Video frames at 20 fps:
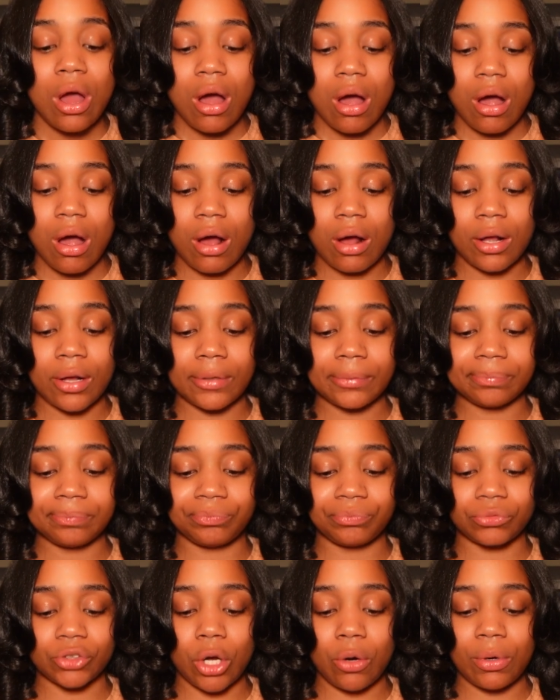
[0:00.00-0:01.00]

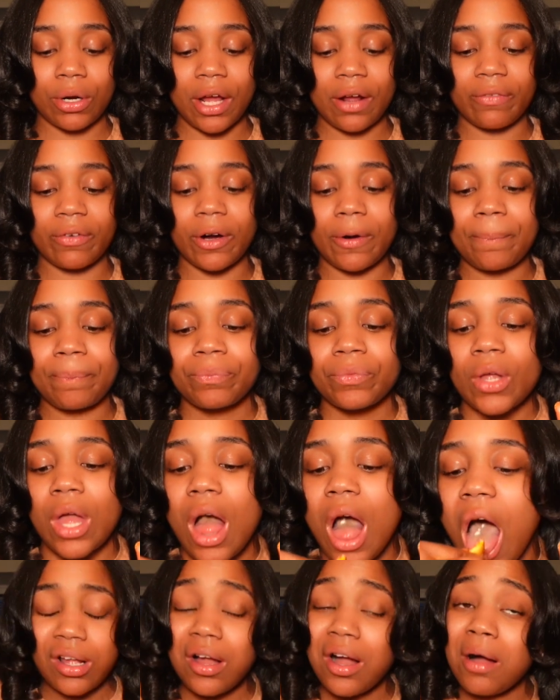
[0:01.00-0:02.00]
um or whatever.
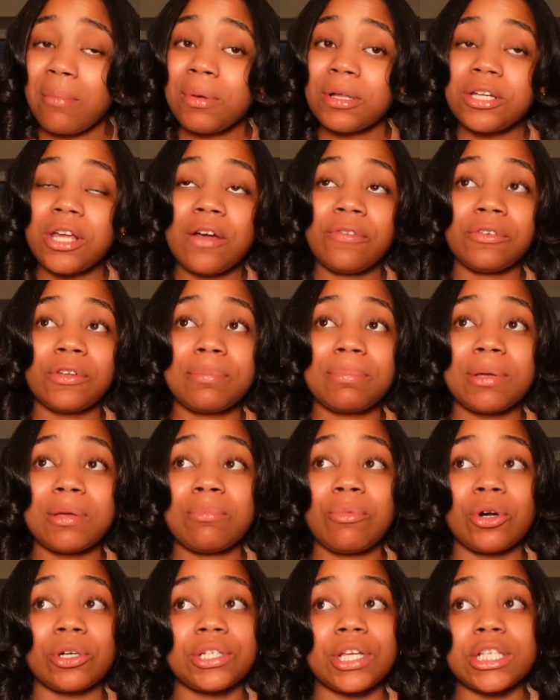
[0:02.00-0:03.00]
I'm gonna definitely be
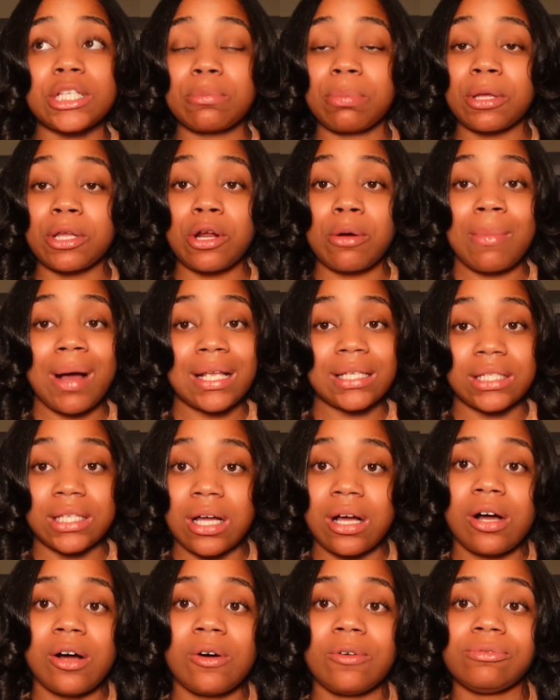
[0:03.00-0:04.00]
more disciplined on
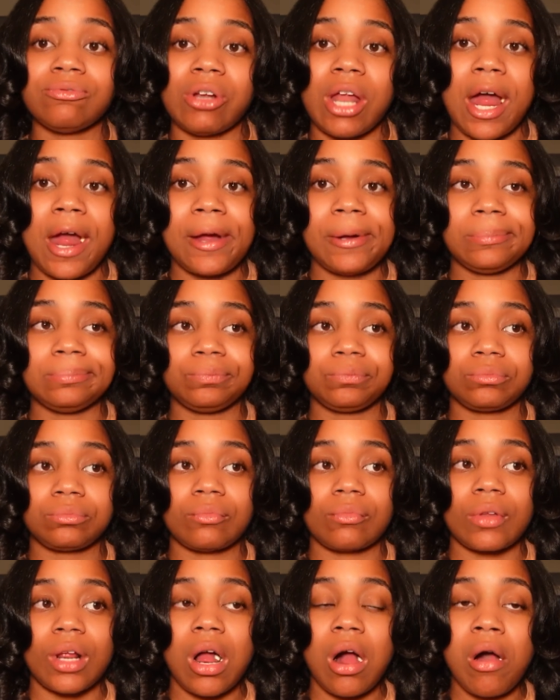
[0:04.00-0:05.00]
myself like
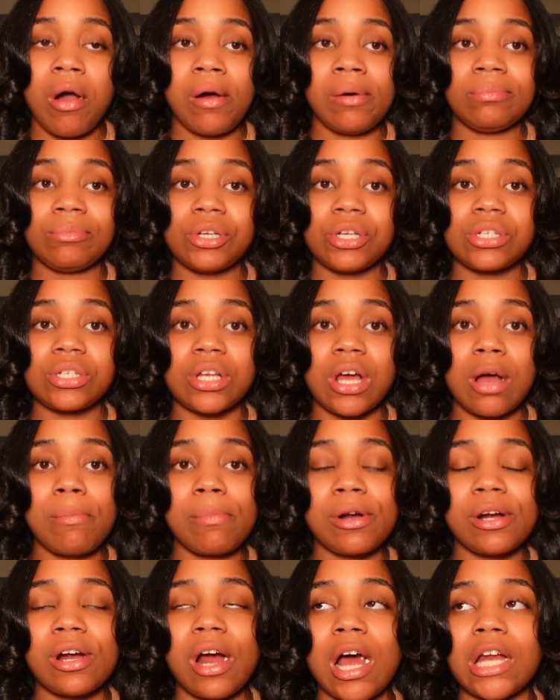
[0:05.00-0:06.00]
um this
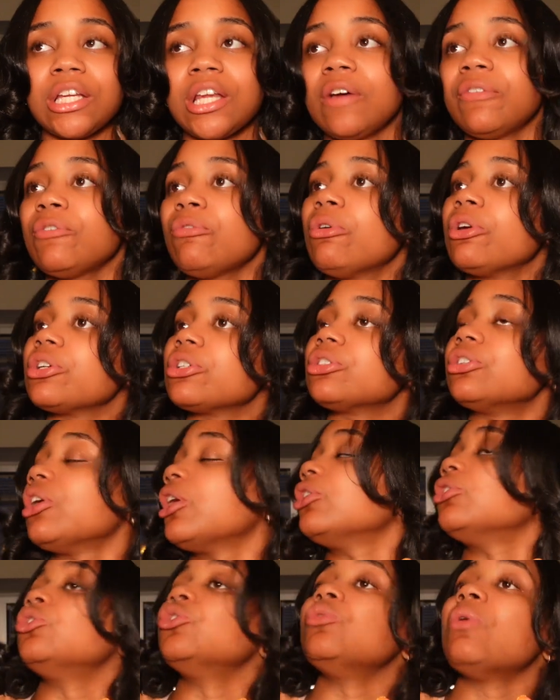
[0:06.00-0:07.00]
summer I definitely want to
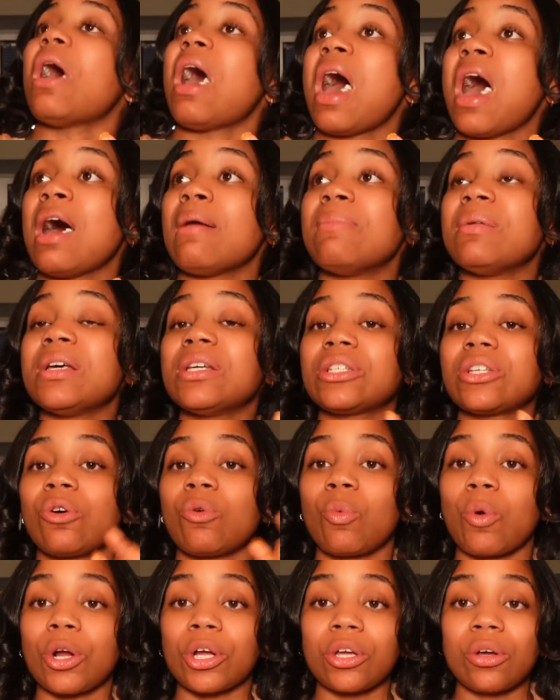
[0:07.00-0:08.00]
start new habits
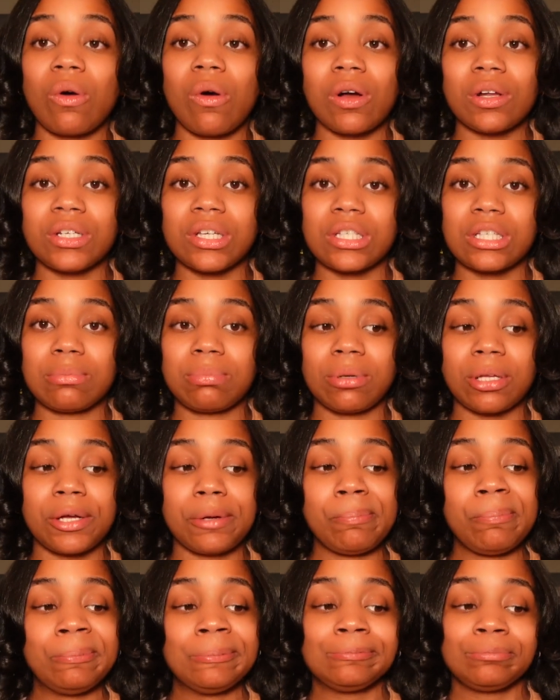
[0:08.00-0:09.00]
on working on discipline.
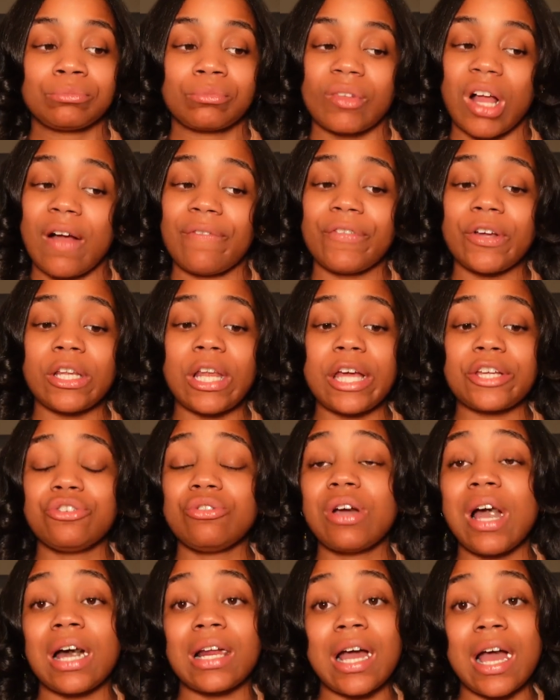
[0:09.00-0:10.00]
I feel like you
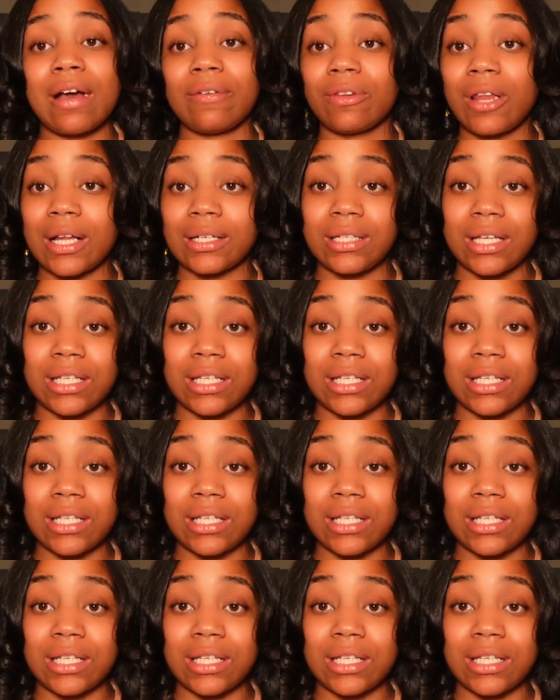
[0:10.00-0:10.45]
gotta have like